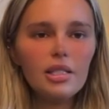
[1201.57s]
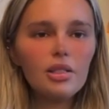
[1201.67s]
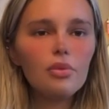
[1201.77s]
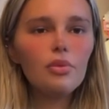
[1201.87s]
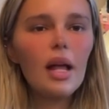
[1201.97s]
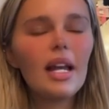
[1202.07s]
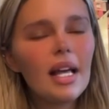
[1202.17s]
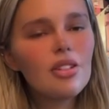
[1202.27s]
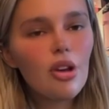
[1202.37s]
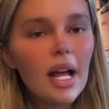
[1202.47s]
And when
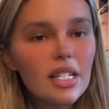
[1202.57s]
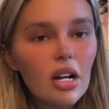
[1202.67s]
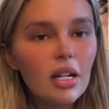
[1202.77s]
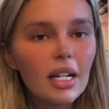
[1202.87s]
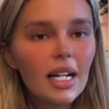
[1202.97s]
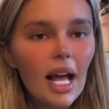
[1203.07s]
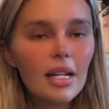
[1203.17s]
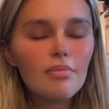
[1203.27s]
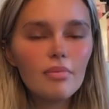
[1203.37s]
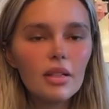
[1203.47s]
I tried it on and I
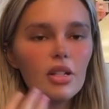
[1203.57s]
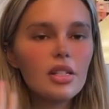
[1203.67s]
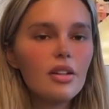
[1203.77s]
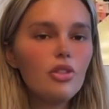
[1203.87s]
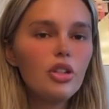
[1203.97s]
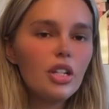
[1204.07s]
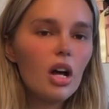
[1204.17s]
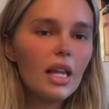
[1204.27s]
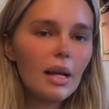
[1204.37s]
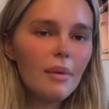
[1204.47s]
had, because I've already
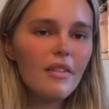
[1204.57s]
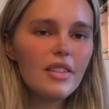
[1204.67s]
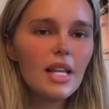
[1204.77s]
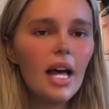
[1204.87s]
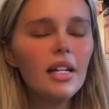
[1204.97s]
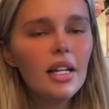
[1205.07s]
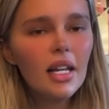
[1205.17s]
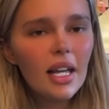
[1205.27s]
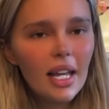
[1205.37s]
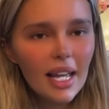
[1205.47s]
got like a bit of a tan,
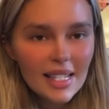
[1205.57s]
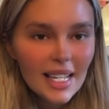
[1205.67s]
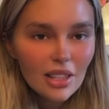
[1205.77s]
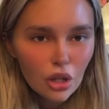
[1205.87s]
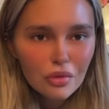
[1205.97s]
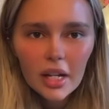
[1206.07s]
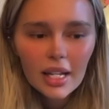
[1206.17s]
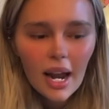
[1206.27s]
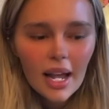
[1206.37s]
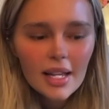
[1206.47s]
it did look
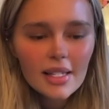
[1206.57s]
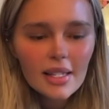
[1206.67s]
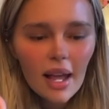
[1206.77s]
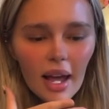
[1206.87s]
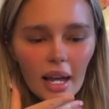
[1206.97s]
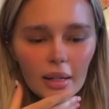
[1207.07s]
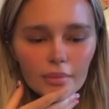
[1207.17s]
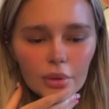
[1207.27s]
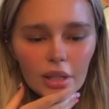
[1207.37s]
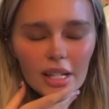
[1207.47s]
really nice,
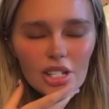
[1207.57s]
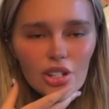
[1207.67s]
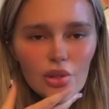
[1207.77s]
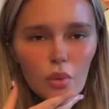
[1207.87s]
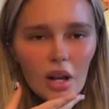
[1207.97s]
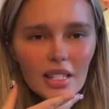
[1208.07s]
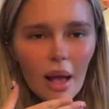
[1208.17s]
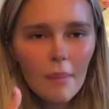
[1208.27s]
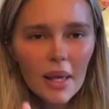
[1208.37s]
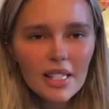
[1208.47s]
but it just
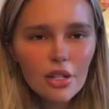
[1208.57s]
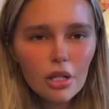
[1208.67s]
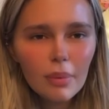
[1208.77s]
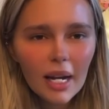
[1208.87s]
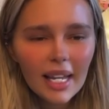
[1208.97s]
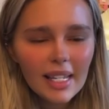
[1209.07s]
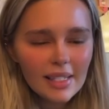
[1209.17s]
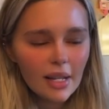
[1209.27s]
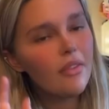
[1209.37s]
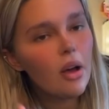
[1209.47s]
was a bit too baggy.
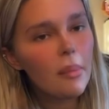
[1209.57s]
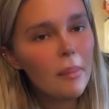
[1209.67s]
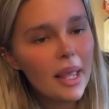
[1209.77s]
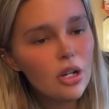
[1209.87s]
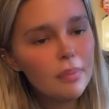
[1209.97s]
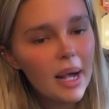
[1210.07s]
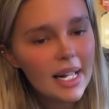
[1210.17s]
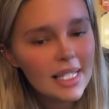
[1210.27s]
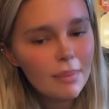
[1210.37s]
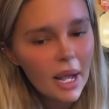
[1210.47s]
So I've got my makeup
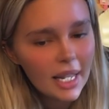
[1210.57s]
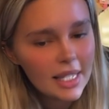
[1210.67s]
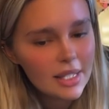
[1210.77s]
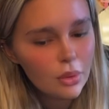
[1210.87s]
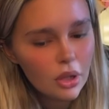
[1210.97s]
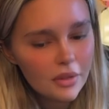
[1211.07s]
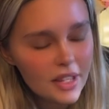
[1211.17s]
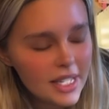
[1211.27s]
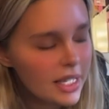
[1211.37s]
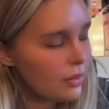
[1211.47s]
bag to pack into all
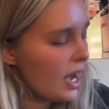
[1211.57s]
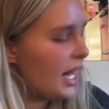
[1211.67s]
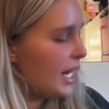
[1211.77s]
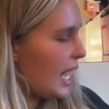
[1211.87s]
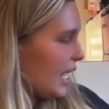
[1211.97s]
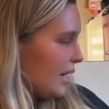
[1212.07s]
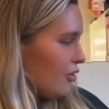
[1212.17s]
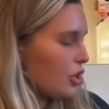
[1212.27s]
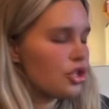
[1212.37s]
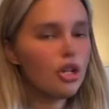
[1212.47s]
of this as well. And
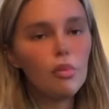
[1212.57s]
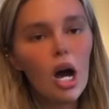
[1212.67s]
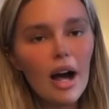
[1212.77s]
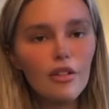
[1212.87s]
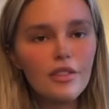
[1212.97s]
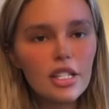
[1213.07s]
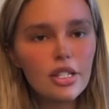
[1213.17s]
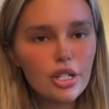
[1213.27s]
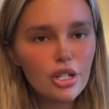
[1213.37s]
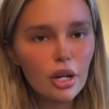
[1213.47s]
I've got two more
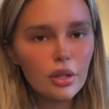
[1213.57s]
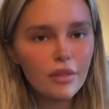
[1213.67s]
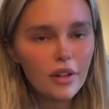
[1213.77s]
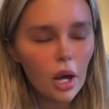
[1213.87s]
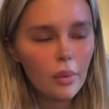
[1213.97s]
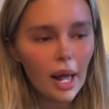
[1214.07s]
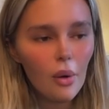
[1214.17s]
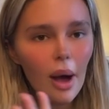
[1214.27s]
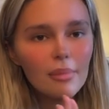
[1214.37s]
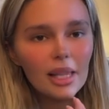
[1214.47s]
outfits to show you for going
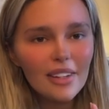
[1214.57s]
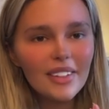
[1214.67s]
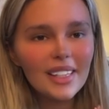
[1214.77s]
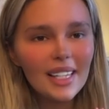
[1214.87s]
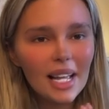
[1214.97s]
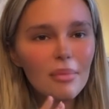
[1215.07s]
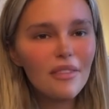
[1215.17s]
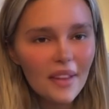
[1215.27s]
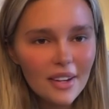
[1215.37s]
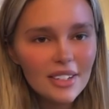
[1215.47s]
out. I'm leaving like
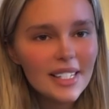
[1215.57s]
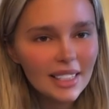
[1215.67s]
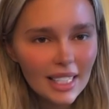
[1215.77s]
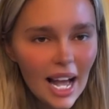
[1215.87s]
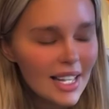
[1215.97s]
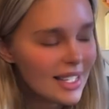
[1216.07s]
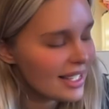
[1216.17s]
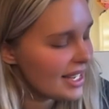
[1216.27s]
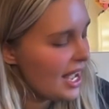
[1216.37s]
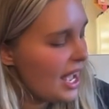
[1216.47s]
my favourite to
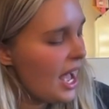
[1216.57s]
last.